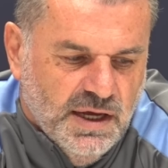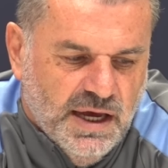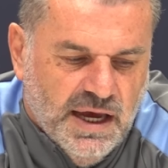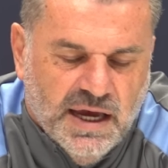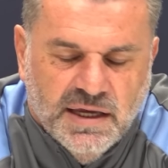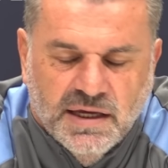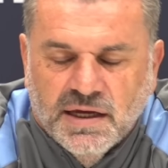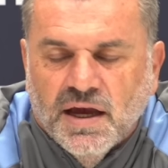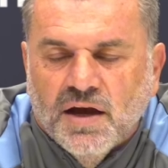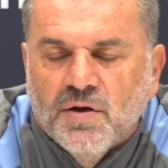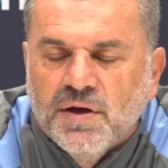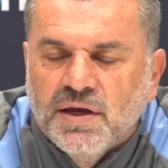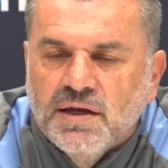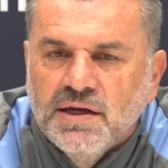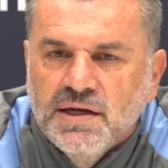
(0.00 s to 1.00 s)
how you're
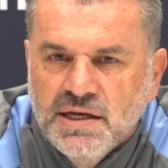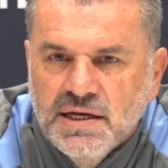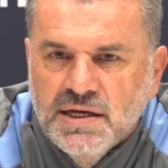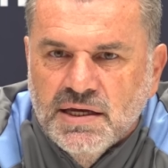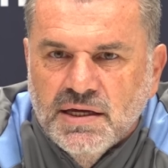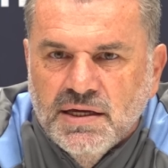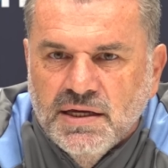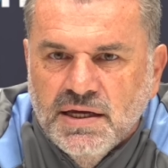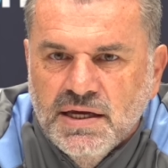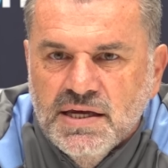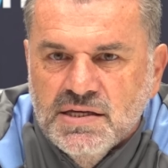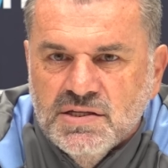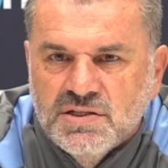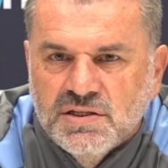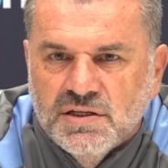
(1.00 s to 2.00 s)
going it
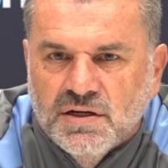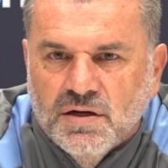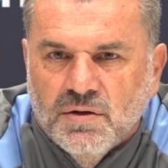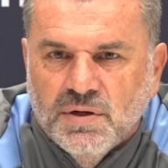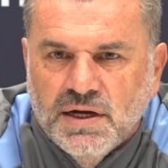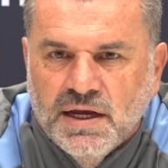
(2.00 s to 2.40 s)
is, you know.